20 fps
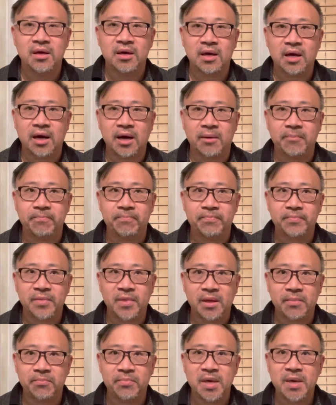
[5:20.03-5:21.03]
Um,
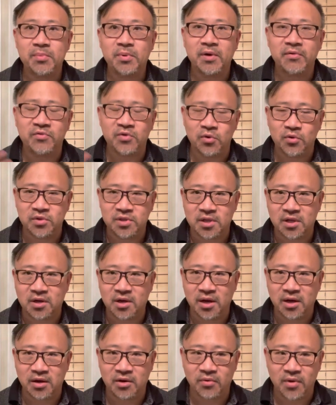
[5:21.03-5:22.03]
people have used it
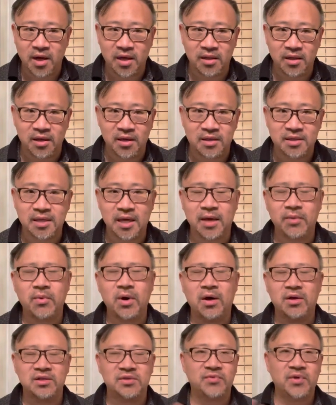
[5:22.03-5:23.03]
incorrectly, saying,
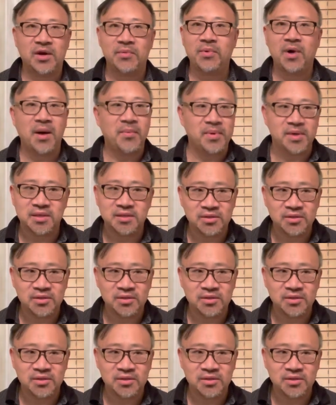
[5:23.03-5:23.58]
well, it's very pompous.